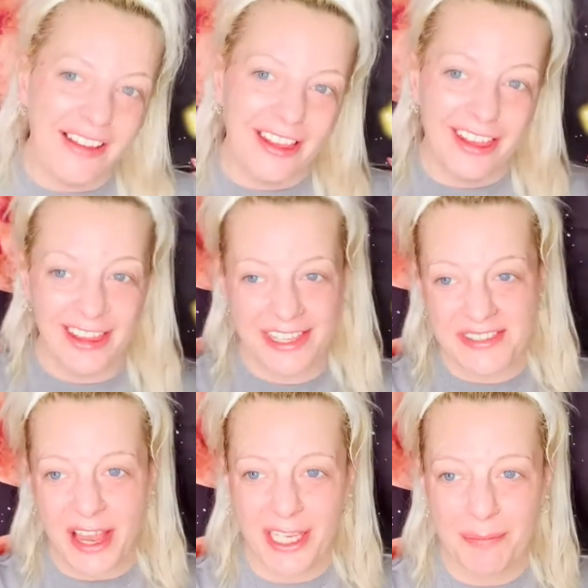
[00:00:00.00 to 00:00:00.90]
Let's
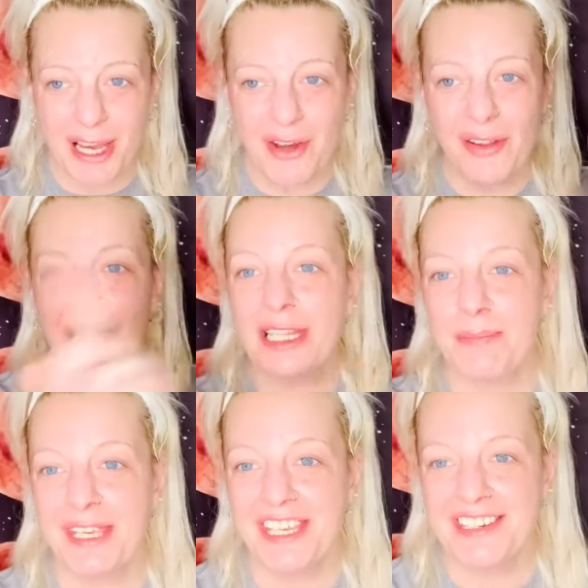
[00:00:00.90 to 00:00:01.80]
talk about
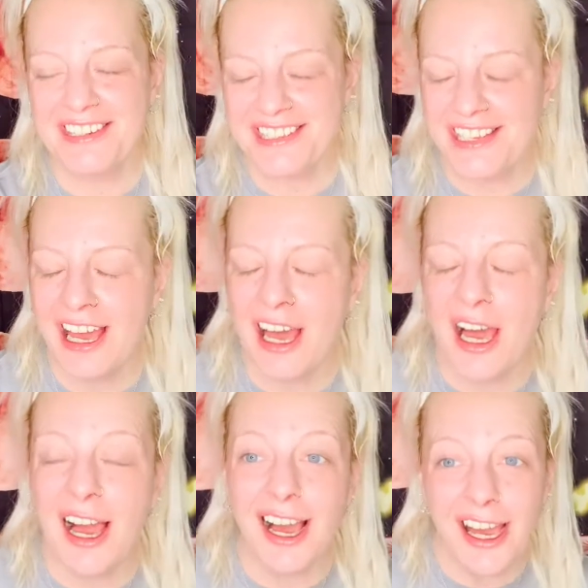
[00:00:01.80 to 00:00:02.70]
lippies.
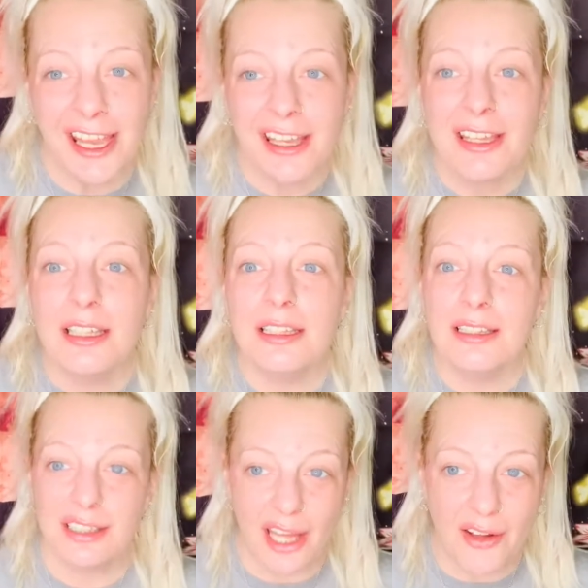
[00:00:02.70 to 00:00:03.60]
I
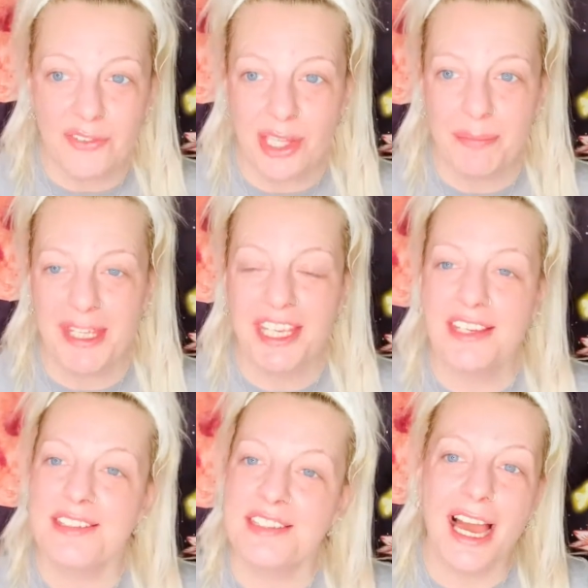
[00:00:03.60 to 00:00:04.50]
love
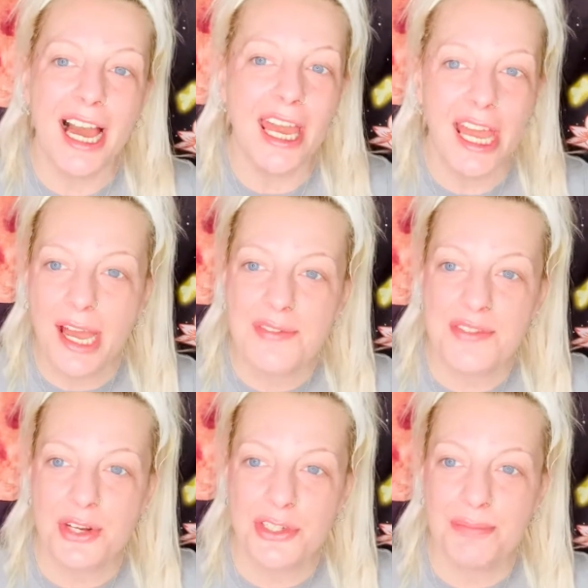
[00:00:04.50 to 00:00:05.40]
lippies. I have
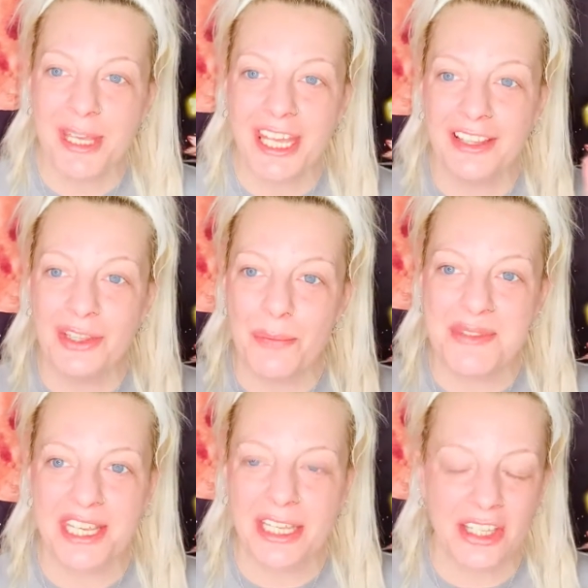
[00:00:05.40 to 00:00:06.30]
such a big
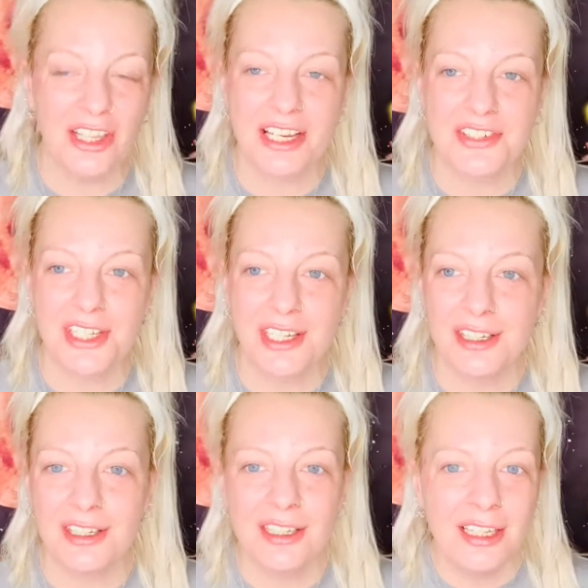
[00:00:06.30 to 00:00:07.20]
lipstick
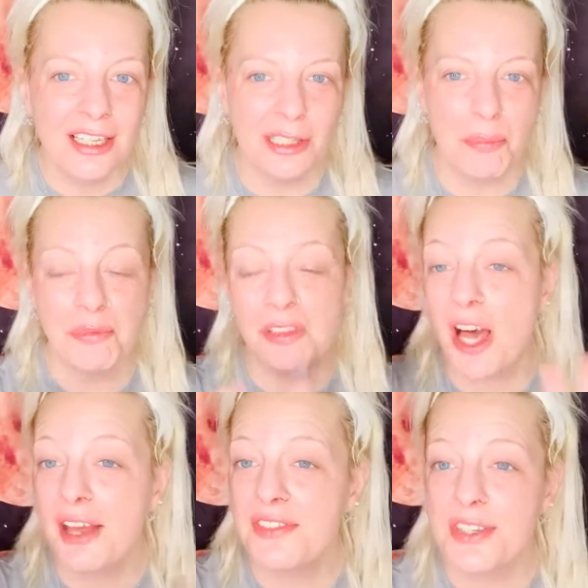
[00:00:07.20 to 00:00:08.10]
collection, lip
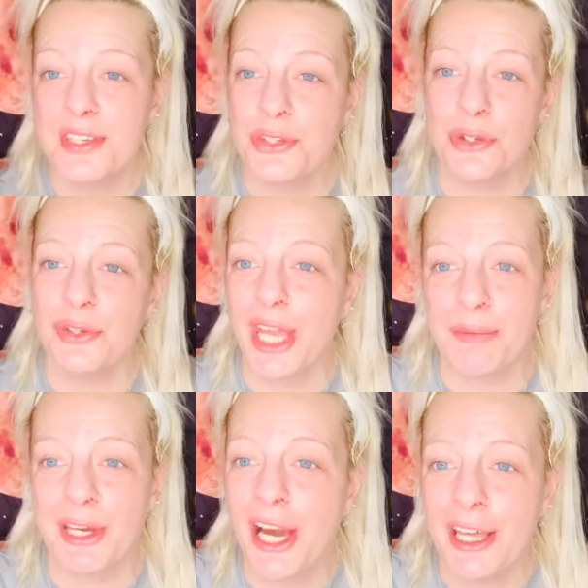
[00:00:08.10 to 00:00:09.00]
glosses, you name
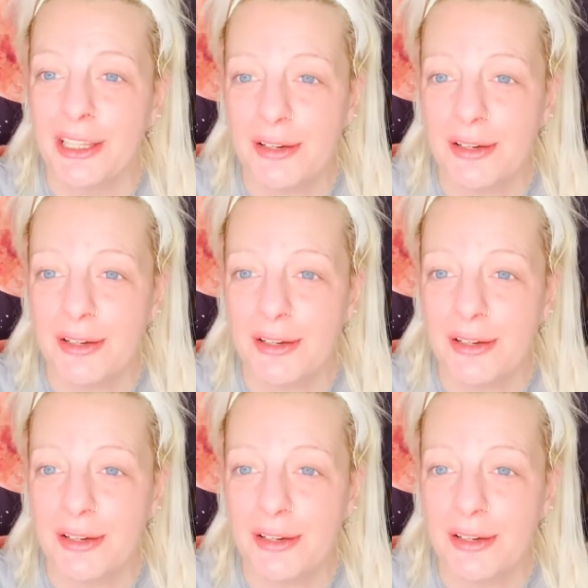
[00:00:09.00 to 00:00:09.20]
it, I love